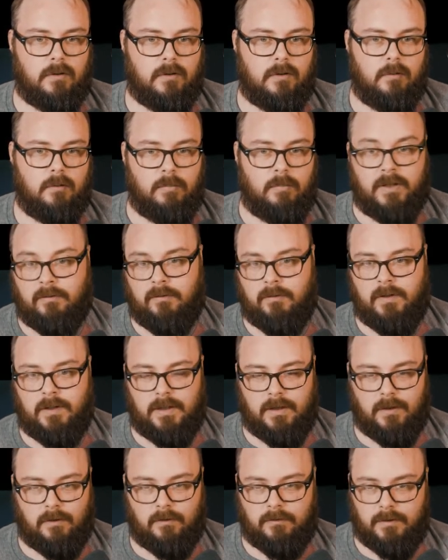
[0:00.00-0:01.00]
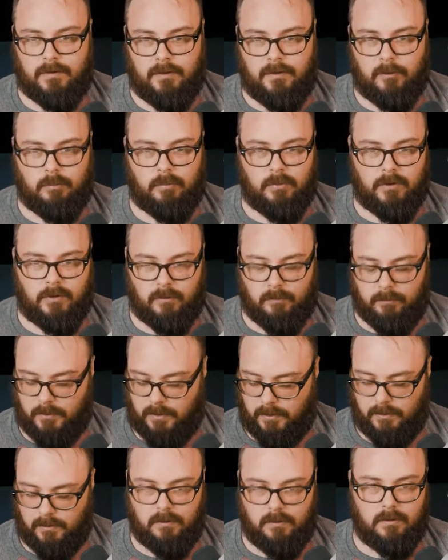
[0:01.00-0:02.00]
but everything else is pretty
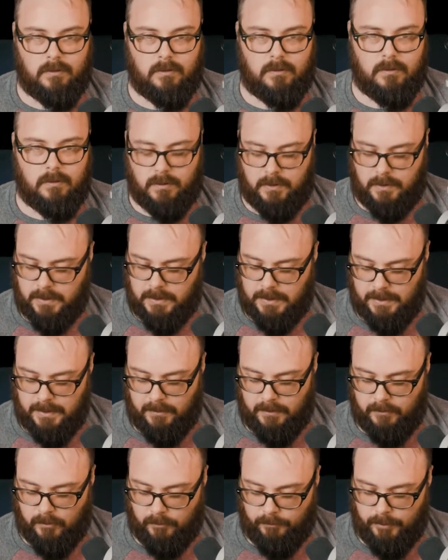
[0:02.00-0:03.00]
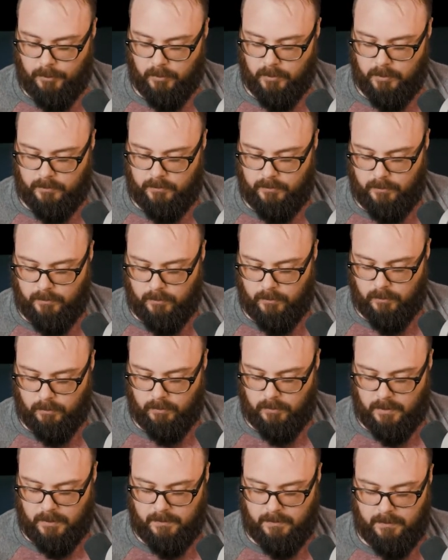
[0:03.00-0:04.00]
small. So if you were to
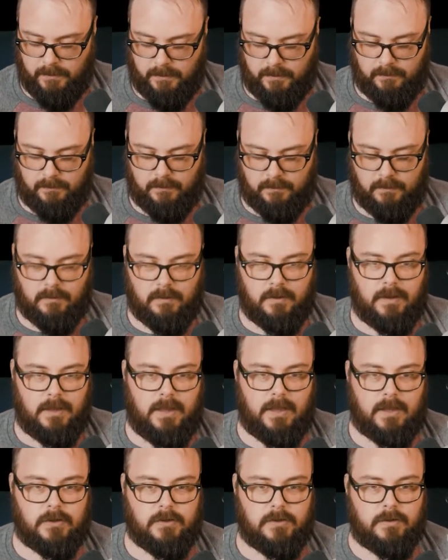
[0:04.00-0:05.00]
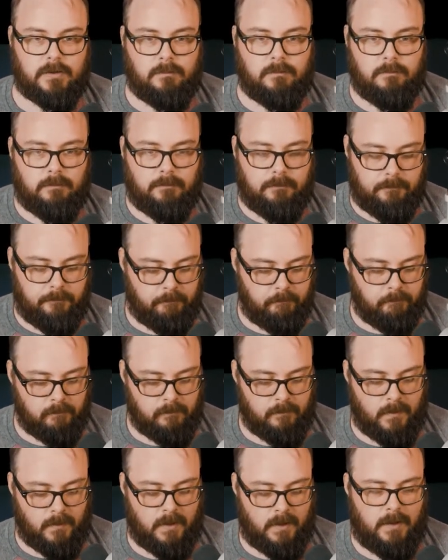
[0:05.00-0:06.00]
run this action
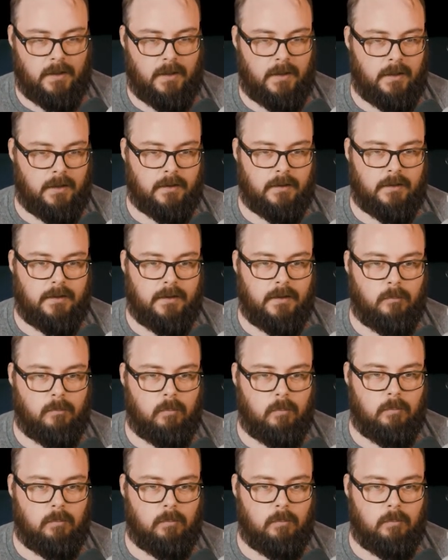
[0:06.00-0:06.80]
and keep